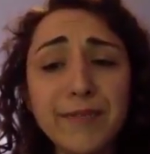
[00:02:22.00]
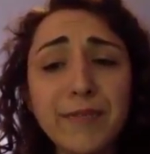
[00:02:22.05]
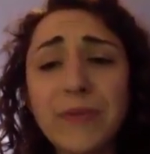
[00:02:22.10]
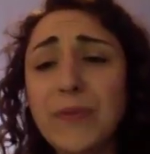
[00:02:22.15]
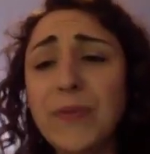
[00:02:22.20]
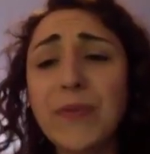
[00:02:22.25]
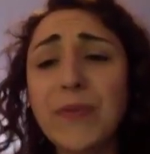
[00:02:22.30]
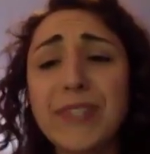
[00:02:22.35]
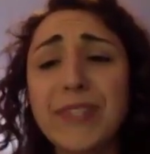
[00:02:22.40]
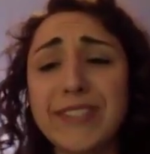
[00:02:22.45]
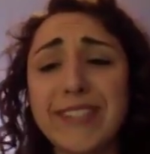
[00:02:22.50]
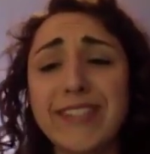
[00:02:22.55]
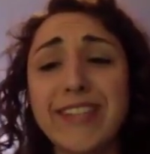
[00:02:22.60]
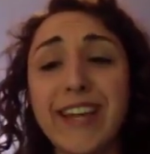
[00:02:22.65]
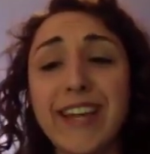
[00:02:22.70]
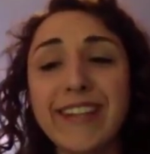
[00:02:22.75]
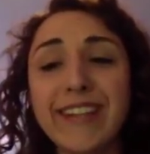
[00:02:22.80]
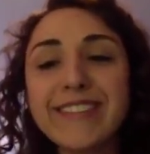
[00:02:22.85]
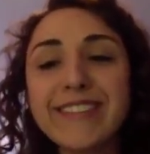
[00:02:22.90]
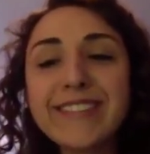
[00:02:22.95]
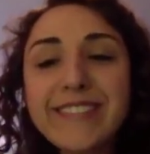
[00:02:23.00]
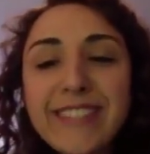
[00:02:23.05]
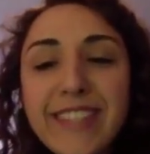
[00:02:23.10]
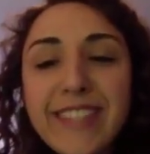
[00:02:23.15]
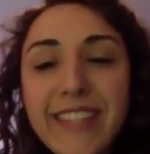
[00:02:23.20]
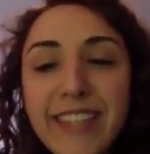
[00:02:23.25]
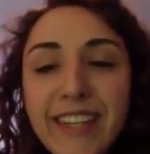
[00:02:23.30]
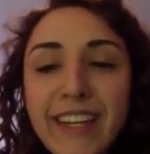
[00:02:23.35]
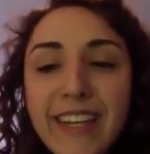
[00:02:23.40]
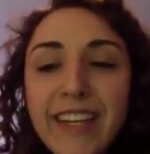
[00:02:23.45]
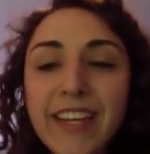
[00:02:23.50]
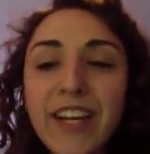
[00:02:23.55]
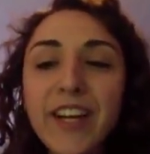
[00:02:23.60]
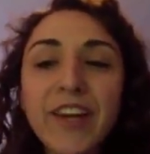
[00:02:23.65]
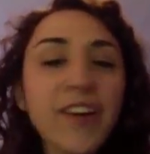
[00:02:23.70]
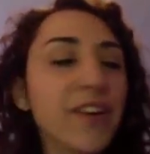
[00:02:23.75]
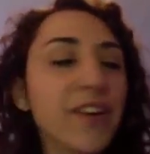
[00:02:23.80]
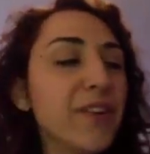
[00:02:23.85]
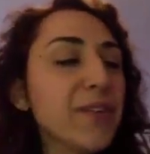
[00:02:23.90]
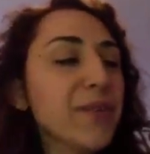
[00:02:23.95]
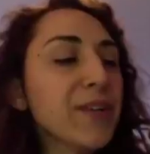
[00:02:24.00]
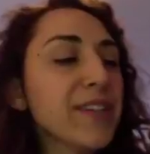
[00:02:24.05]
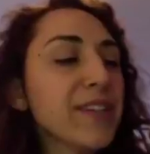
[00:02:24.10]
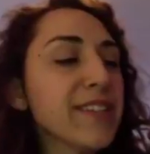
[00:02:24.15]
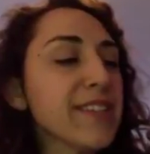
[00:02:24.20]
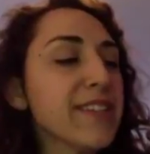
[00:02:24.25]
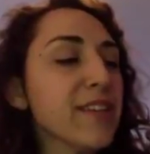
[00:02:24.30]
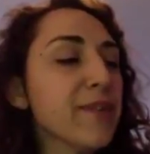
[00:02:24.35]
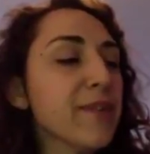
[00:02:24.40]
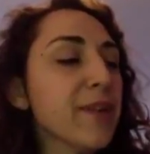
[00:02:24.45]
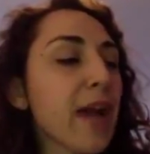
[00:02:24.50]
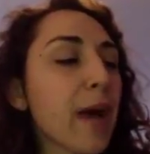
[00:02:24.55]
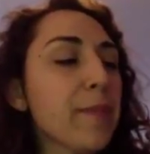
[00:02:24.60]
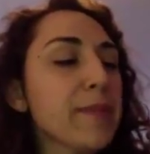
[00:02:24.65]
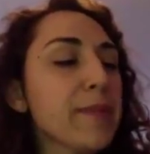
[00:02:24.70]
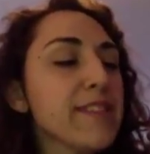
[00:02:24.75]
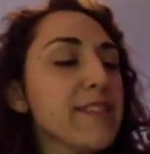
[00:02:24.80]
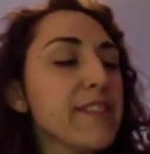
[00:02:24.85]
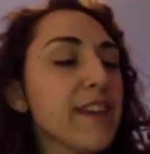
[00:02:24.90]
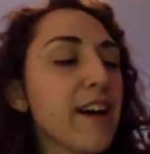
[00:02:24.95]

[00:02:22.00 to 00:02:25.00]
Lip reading: We'll see. We'll see what happens.